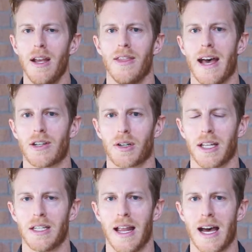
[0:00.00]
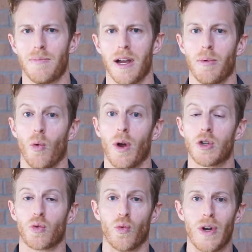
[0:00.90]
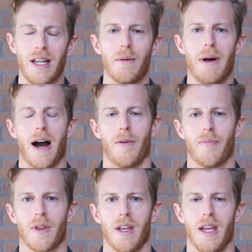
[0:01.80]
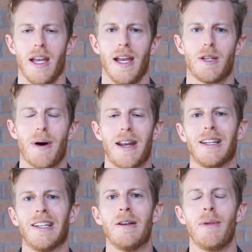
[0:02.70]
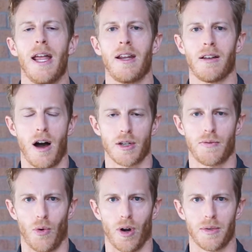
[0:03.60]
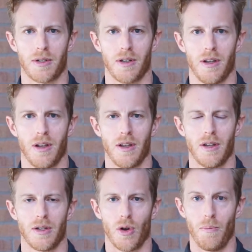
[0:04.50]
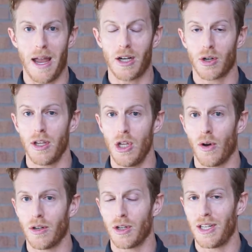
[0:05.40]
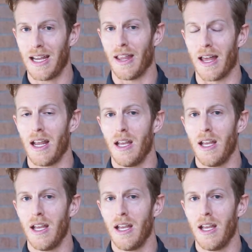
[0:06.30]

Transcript: That certainly is an aspect, but what it's really about, it's about eliminating lost forms. So make sure that you understand that.